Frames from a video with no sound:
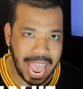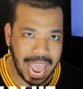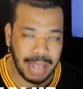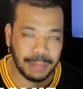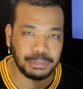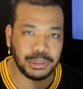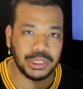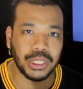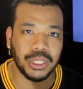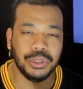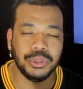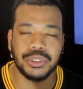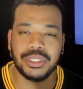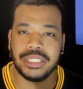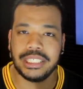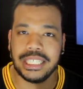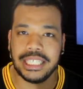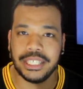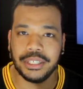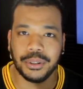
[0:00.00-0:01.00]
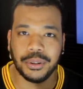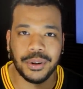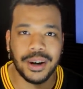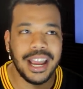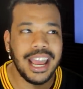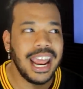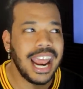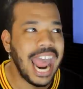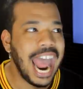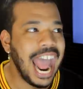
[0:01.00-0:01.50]
absolute steal
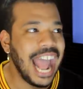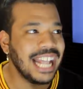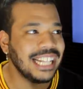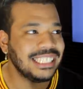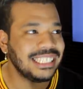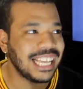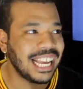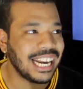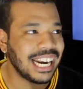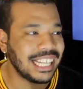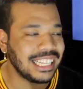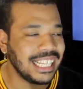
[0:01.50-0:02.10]
at 10.